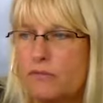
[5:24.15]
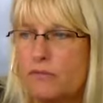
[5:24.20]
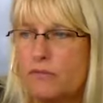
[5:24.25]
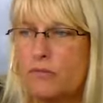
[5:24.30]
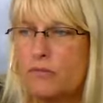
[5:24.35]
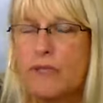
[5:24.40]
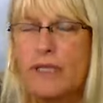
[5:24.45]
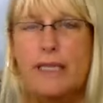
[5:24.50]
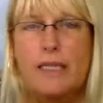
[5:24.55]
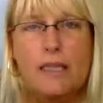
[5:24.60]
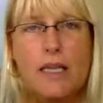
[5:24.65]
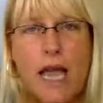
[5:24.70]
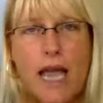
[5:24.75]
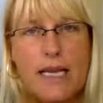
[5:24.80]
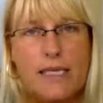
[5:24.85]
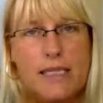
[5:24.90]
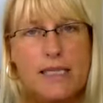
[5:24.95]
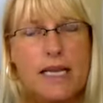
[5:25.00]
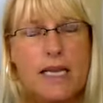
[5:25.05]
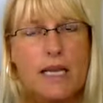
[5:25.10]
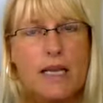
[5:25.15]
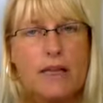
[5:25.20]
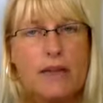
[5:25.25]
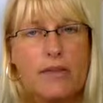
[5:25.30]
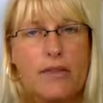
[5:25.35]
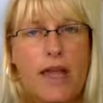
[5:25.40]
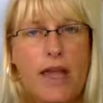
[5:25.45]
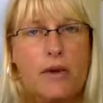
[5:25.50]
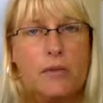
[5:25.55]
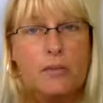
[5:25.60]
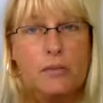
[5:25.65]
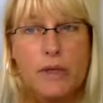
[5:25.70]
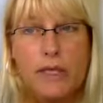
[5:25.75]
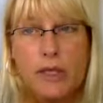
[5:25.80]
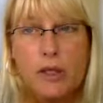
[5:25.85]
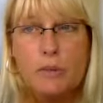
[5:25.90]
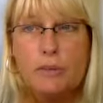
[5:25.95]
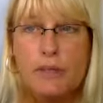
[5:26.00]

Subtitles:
realizing that real